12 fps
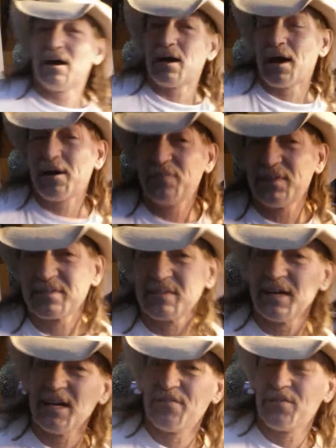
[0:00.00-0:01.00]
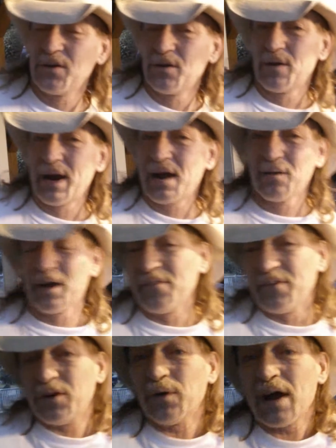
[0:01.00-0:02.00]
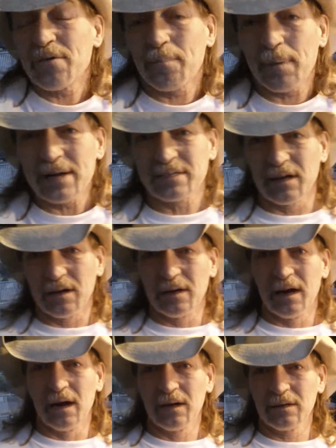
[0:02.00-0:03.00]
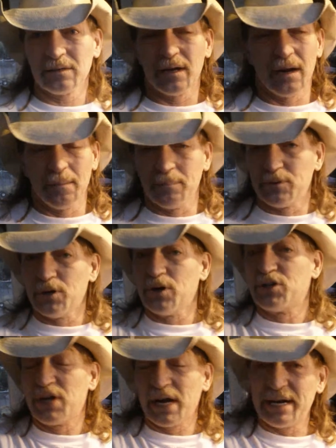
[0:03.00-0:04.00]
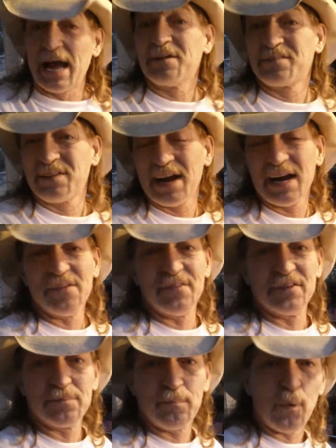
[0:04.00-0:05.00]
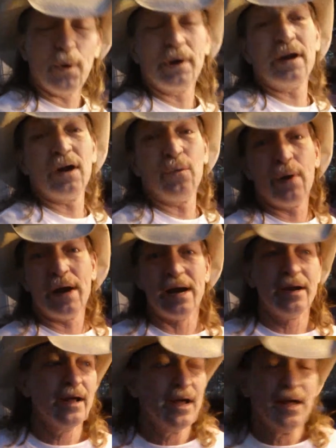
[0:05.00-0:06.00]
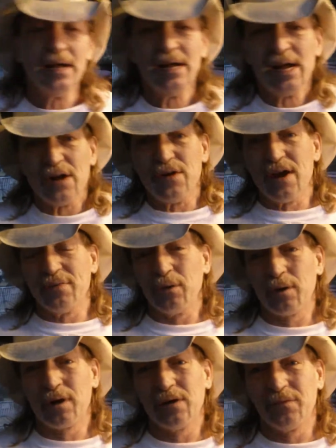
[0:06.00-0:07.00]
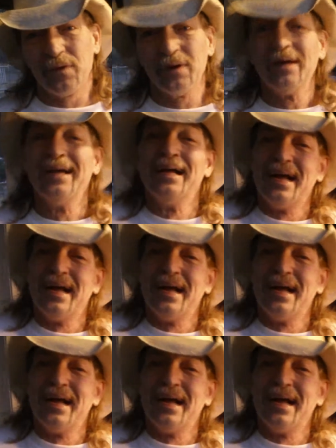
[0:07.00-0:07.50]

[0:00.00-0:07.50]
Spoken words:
obviously, if you're out, if you don't have a place to do your chicken outside, if it's pouring down rain and you have no cover,